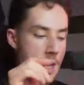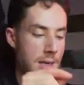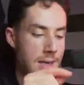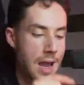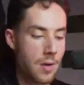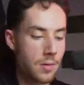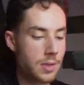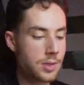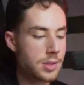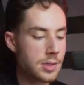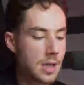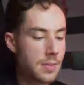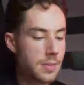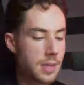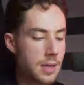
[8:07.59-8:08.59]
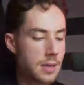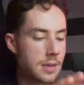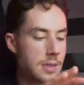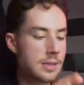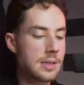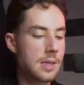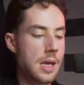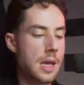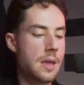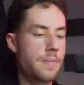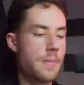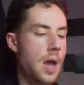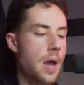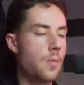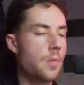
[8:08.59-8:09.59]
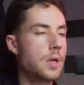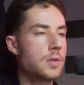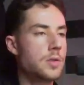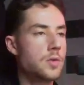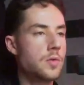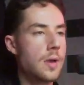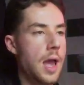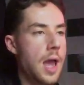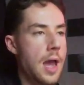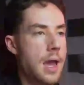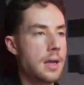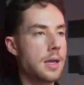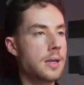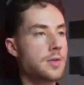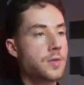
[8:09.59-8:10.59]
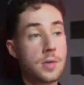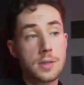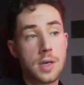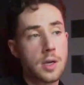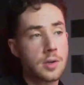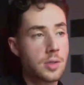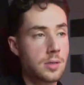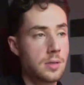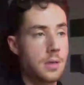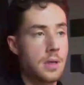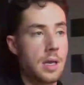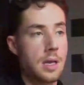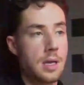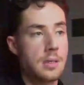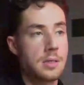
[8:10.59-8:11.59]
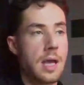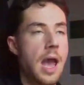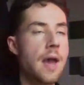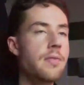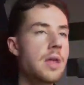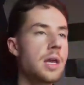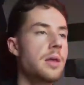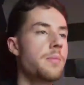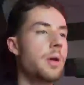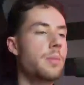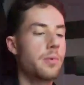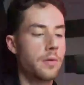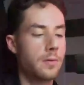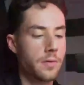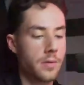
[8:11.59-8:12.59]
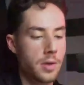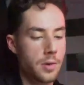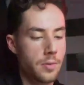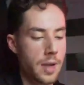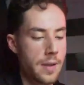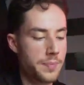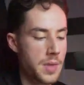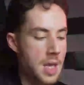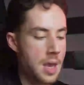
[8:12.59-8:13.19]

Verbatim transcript: Now, let's just hypothetically say I wanted to add a transaction and have that in my portfolio, right?